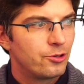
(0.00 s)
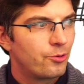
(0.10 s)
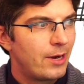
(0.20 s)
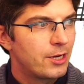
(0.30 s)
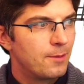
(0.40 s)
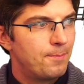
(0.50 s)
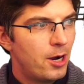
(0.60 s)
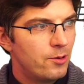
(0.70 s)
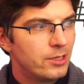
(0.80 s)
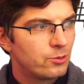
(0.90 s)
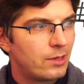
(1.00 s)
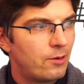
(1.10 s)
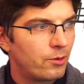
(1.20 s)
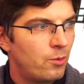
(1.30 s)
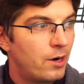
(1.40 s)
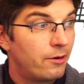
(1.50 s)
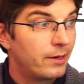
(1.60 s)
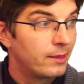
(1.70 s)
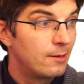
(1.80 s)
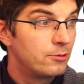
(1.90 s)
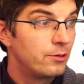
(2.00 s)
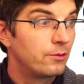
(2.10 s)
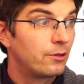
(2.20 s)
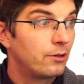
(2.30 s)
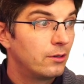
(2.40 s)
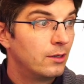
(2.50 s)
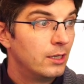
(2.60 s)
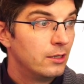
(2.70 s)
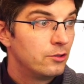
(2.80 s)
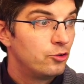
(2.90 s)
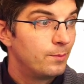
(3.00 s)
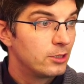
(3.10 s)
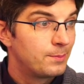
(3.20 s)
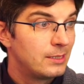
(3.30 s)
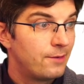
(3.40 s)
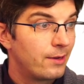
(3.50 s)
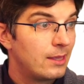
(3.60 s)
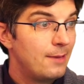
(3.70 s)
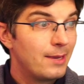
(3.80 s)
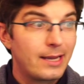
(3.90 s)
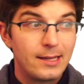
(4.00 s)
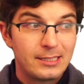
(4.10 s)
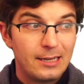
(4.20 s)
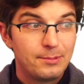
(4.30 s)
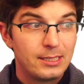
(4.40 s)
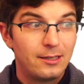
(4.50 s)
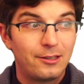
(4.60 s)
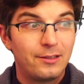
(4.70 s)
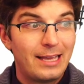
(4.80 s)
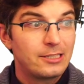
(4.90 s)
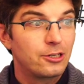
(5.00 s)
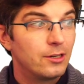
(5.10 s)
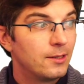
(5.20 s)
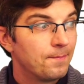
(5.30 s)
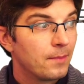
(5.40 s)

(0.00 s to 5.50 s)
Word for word: to create components without requiring them to learn Drupal specific theming concepts. Uh, that's good.